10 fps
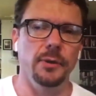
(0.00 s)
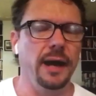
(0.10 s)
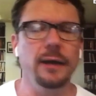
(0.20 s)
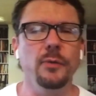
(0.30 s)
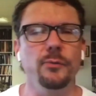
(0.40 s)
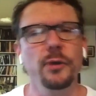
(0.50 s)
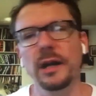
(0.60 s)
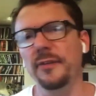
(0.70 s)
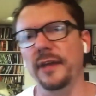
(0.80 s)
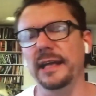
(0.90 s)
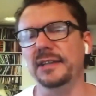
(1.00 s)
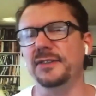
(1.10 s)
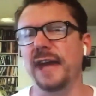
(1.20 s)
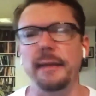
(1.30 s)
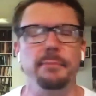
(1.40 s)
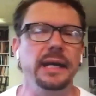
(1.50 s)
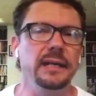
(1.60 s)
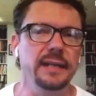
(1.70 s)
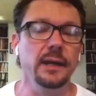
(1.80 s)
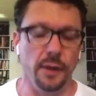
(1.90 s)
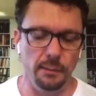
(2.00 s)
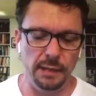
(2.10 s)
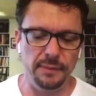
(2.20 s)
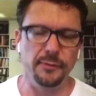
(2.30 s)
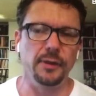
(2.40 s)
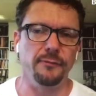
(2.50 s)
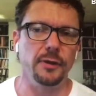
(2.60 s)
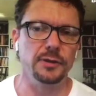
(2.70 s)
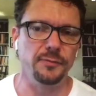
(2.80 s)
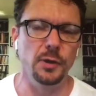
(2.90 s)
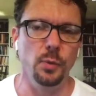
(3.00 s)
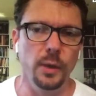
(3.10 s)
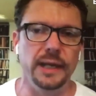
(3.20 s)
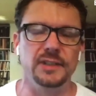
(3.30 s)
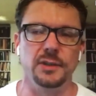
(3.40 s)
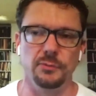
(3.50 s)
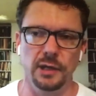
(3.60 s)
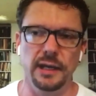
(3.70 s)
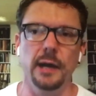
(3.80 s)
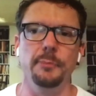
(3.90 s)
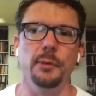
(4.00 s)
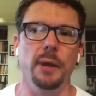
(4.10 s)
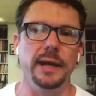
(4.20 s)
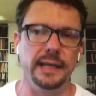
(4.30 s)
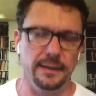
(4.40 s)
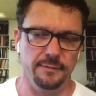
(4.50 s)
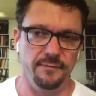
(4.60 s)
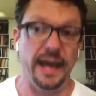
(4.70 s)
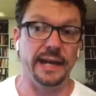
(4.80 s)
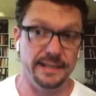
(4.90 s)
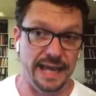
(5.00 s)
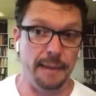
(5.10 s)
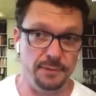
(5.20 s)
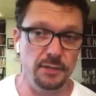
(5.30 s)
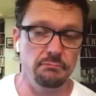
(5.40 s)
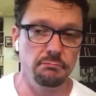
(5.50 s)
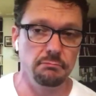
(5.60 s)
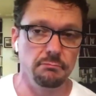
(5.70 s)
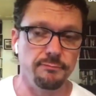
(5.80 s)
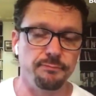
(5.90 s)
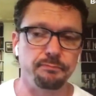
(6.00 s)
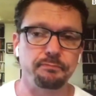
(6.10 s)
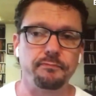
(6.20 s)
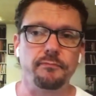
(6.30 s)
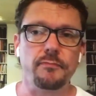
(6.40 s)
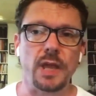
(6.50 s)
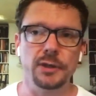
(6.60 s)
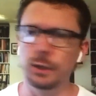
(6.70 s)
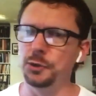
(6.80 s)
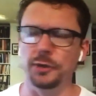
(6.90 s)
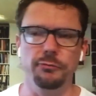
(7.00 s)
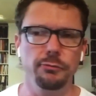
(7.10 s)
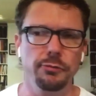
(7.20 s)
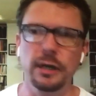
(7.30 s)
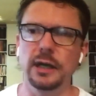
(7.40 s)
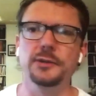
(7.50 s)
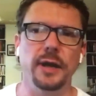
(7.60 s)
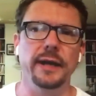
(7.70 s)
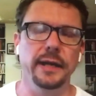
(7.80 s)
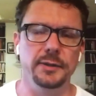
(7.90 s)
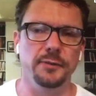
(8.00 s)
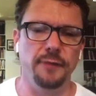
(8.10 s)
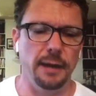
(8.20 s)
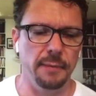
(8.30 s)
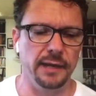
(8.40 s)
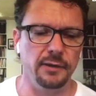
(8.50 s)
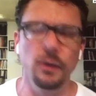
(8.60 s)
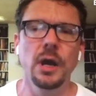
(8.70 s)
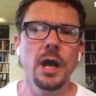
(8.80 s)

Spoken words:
I don't really think is that big a deal. Now, maybe for the first few weeks to really help your body get fat adapted, you should really try to hit your fat macro.